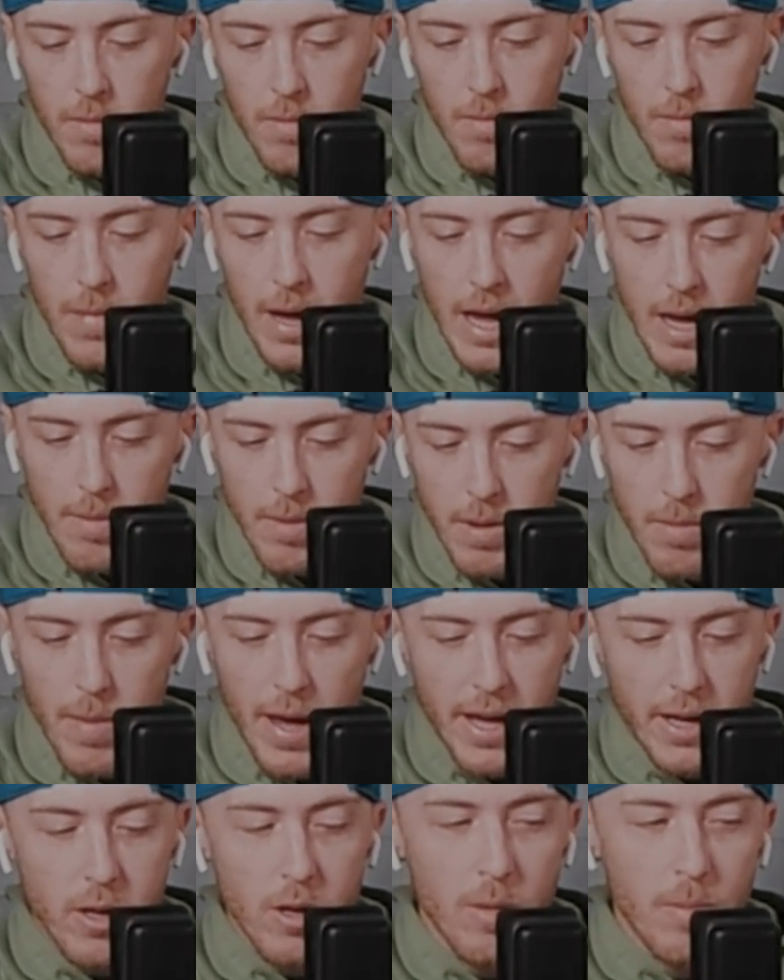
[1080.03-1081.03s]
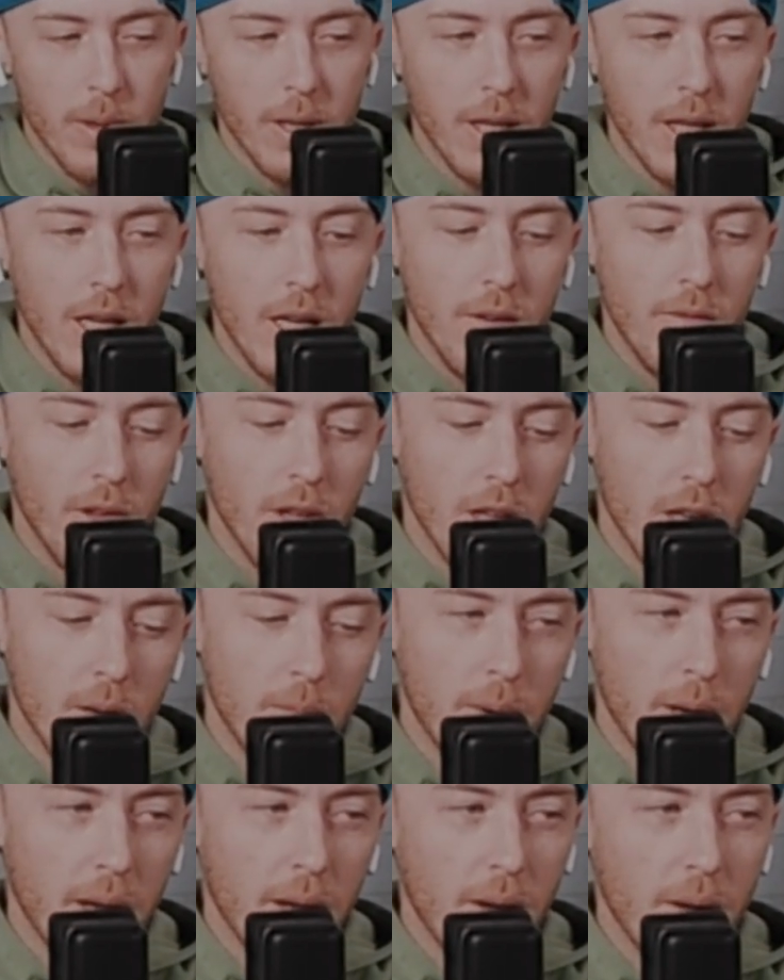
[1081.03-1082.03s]
maybe make you believe a
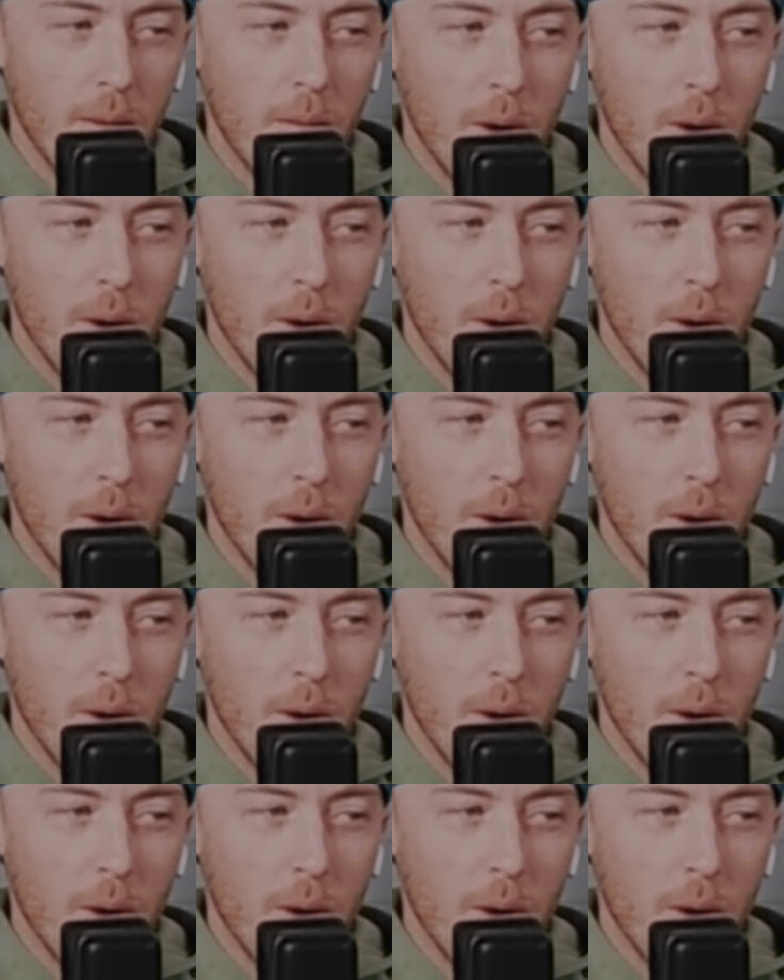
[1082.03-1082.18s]
little bit